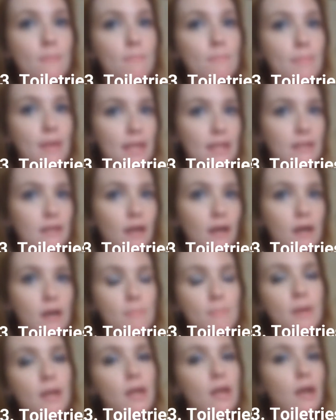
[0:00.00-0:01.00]

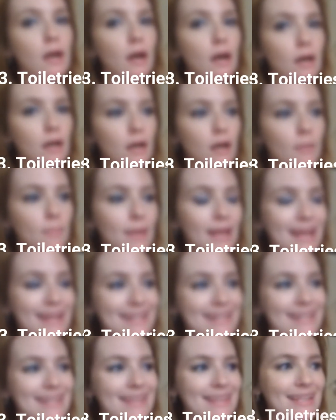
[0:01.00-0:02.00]
makeup,
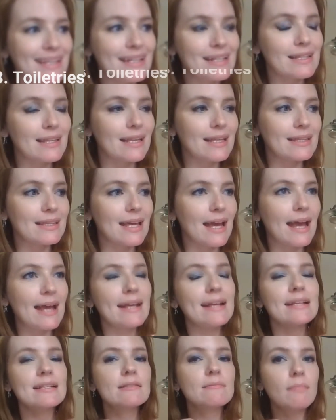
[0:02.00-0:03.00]
anything like
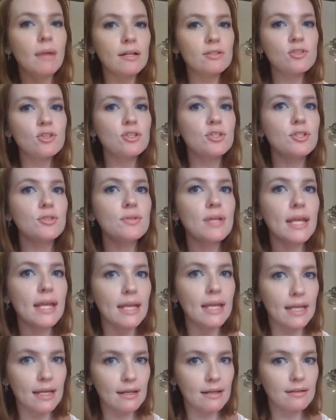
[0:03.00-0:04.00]
that, as much as you
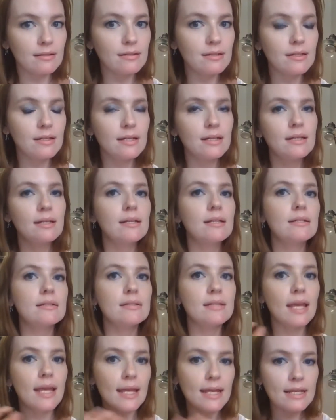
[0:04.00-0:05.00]
can,
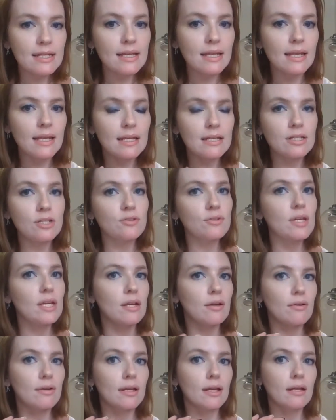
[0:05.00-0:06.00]
take in your
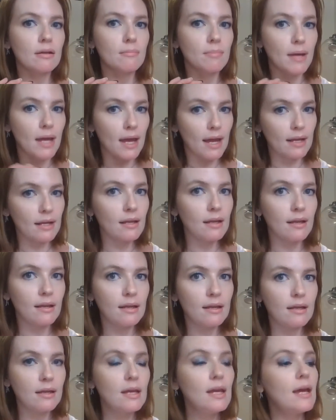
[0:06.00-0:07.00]
carry-on bag.
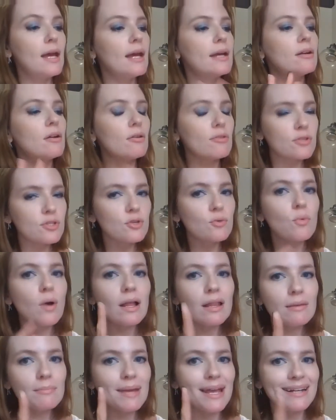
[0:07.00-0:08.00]
And also,
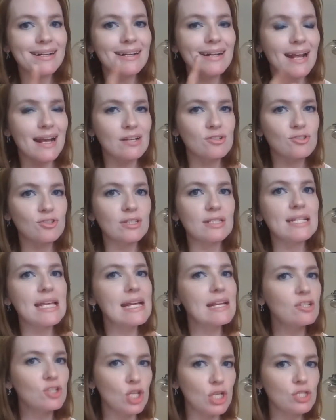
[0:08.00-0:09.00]
while I'm at it, actually
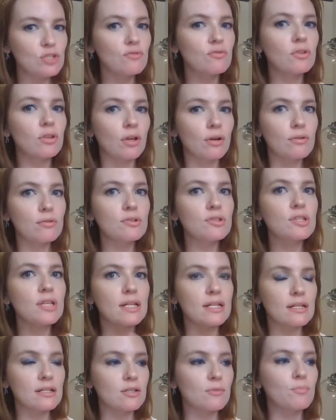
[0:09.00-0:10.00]
take a change of clothes
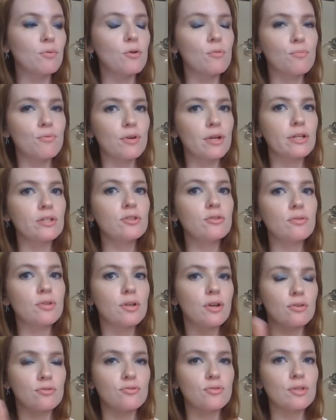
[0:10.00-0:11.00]
that is appropriate to the
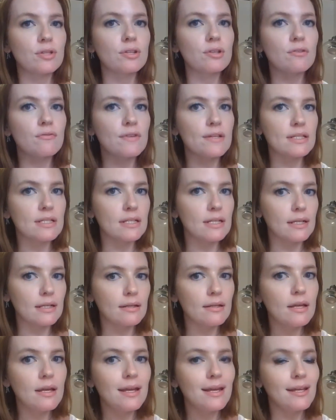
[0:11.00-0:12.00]
country that you're
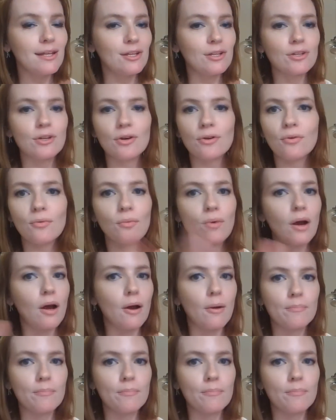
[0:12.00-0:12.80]
visiting. You know,